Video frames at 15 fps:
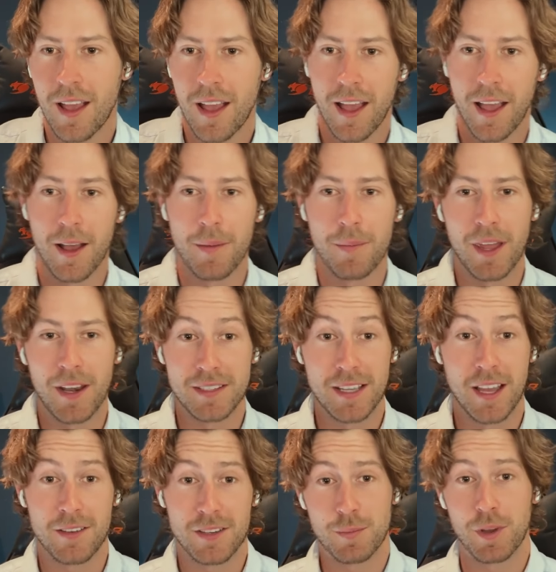and it's
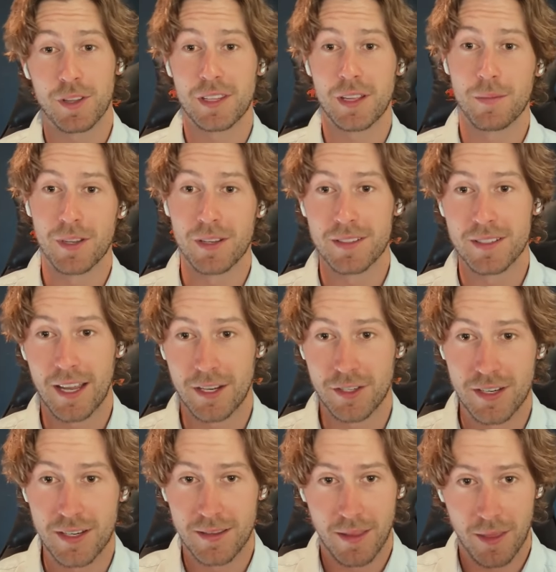how to spot them and
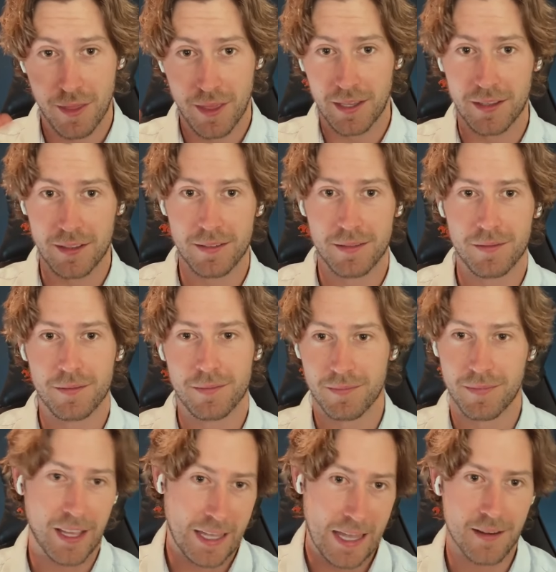actually think.
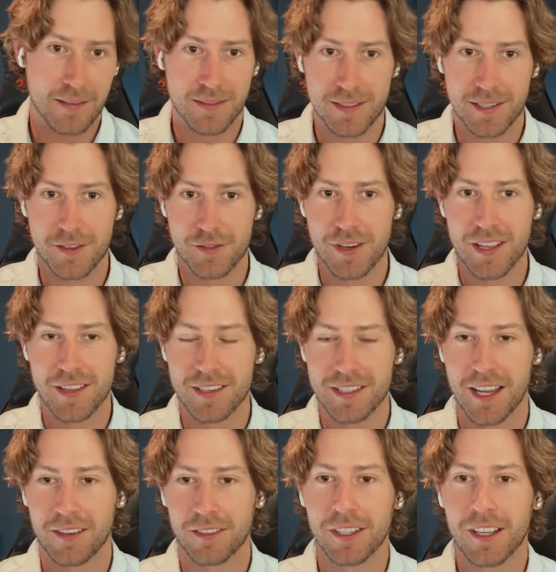Again, it's literally in the
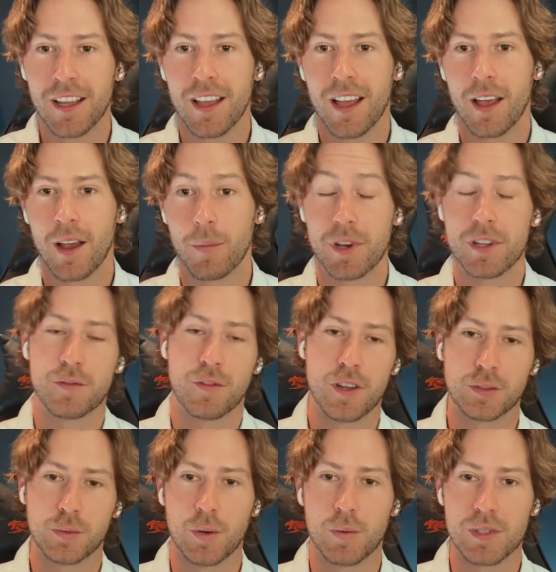title. But his
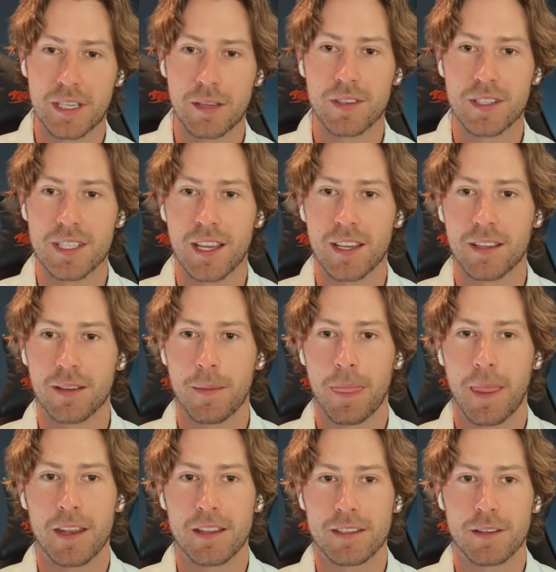first one was give and take,
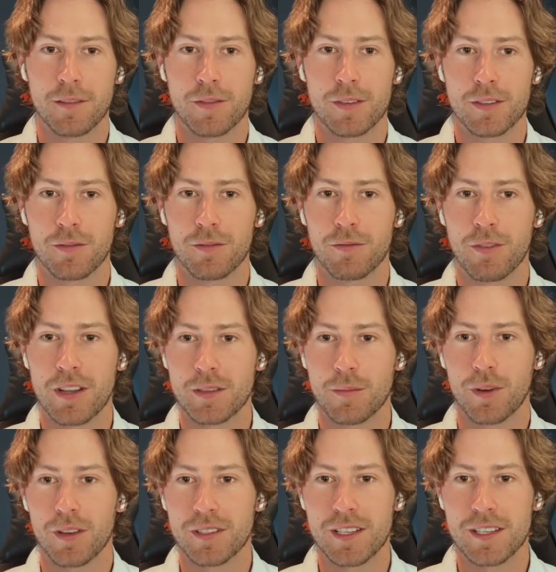and it's a difference in
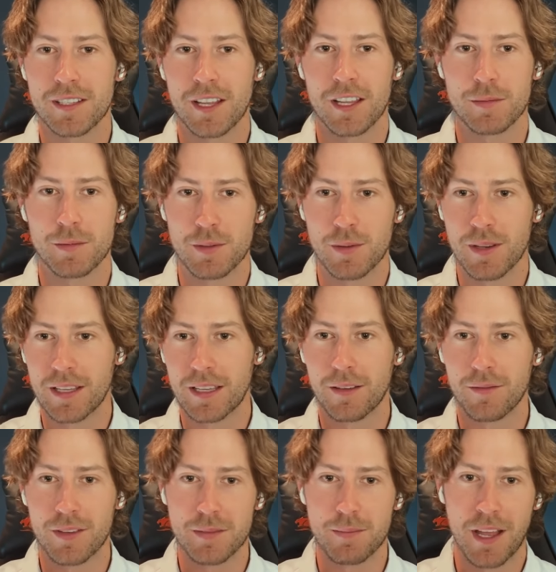reciprocity styles between
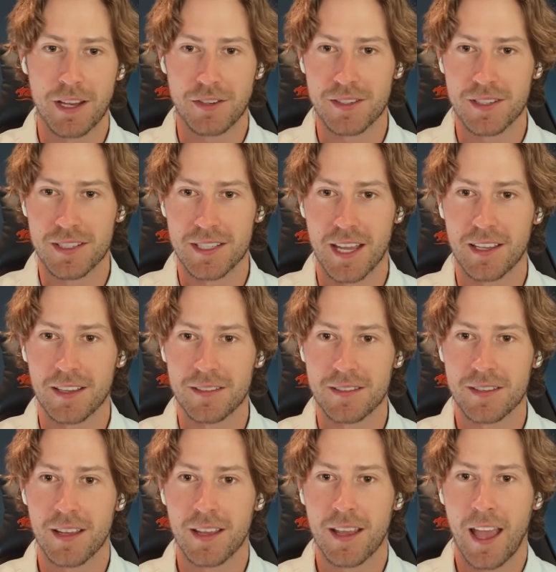givers, matchers, and takers.
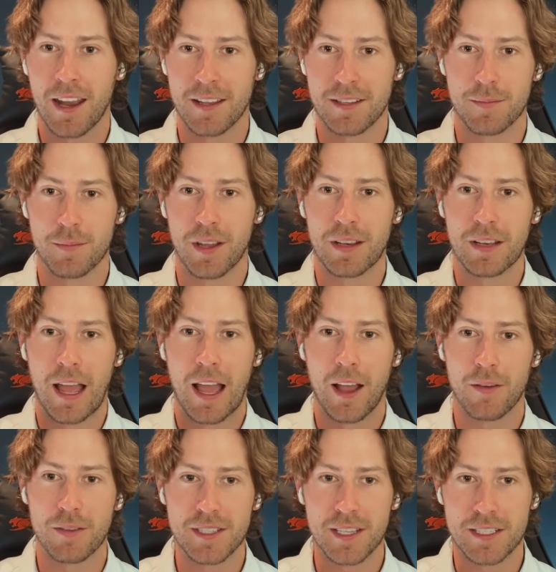And it's about
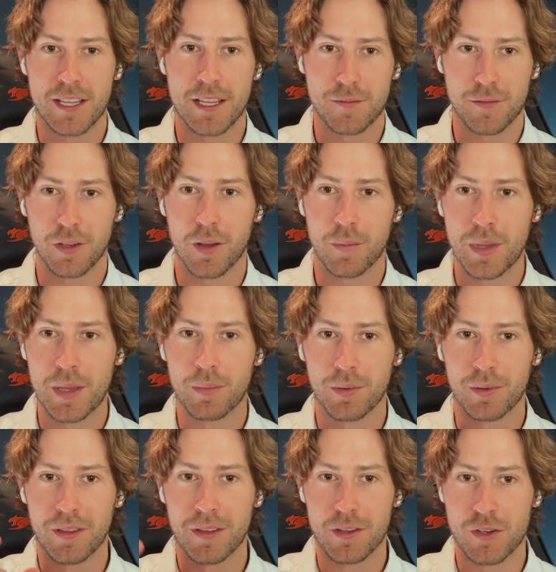how successful are
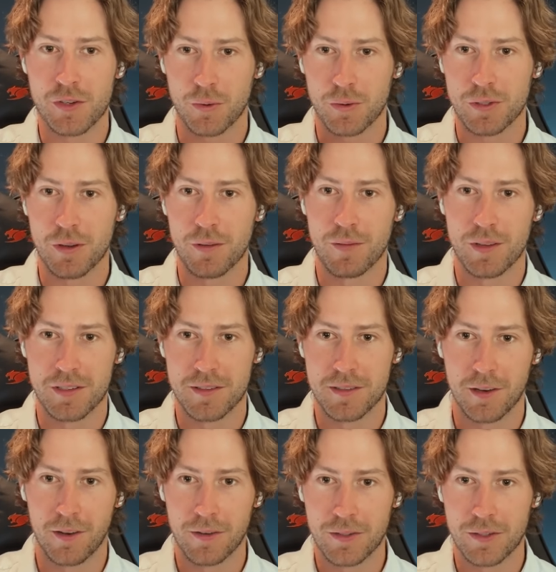people in the short term versus
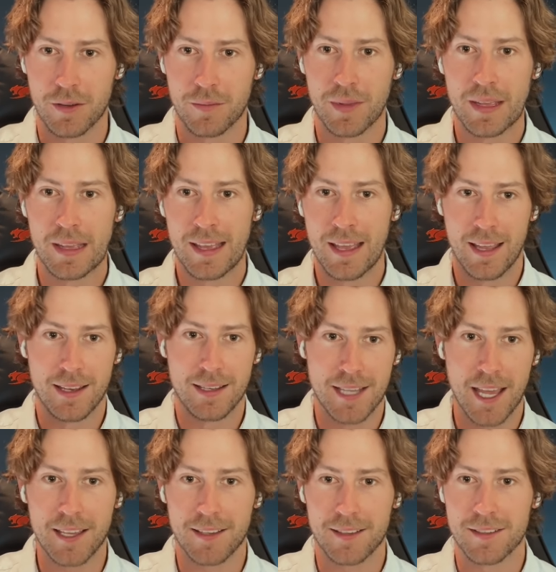the long term. And
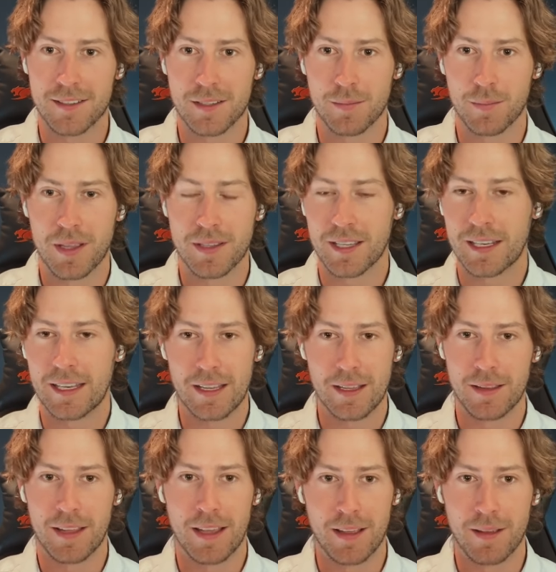takers,
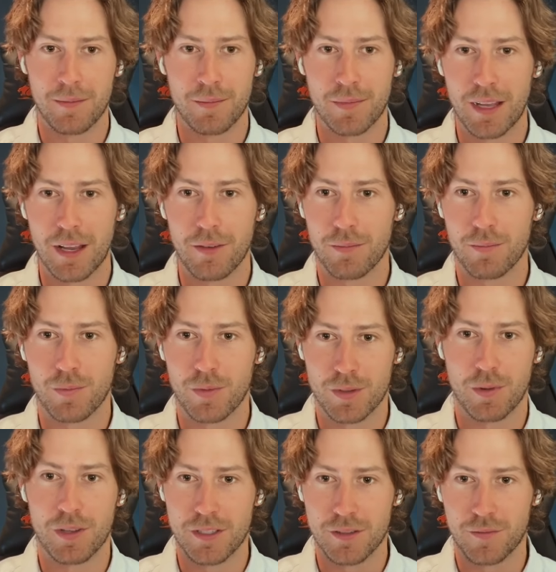basically, their
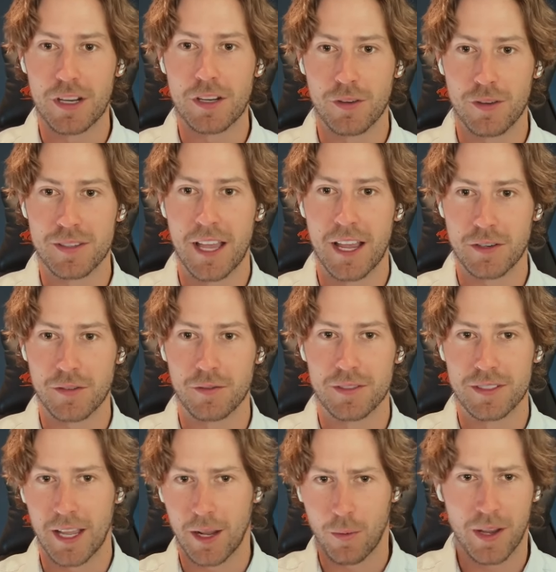response is very transactional.
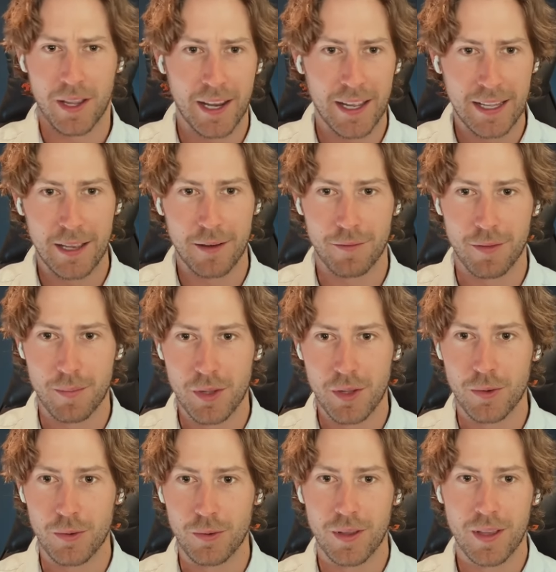It's like, what can I get from
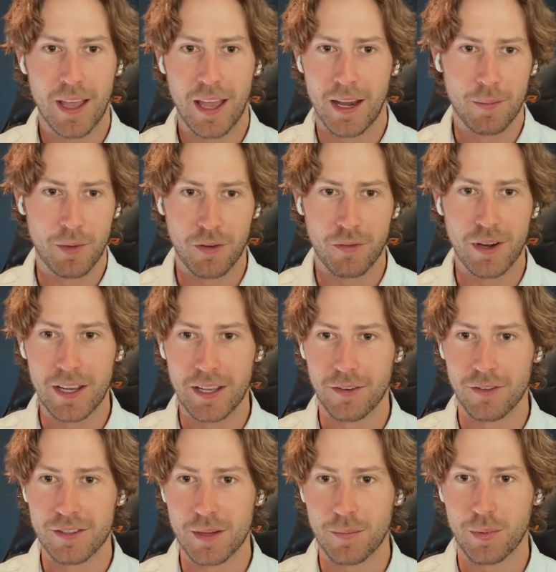you? And I'm not really
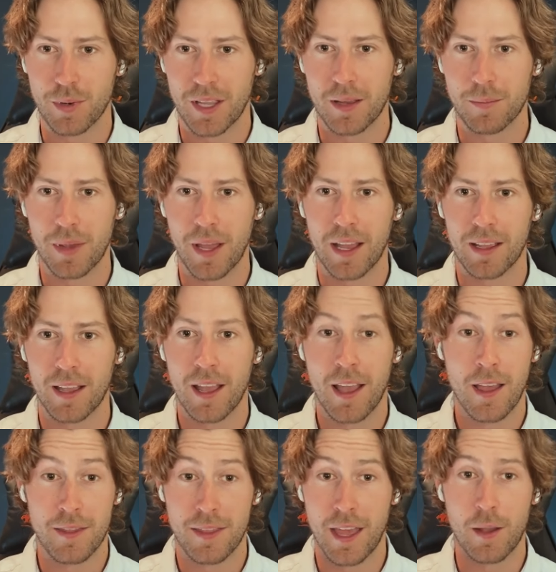going to reciprocate back.
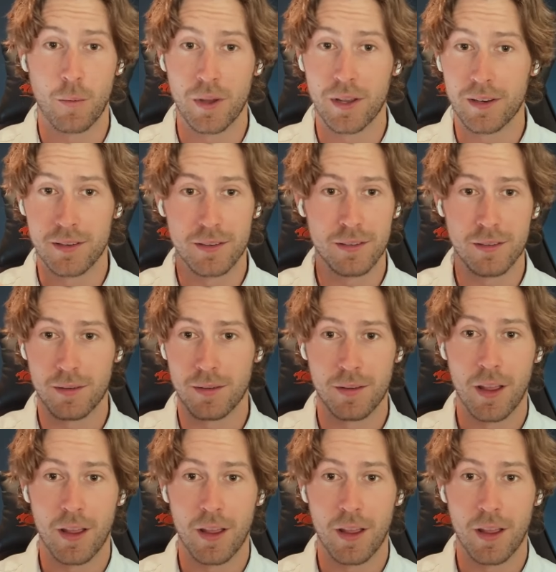They win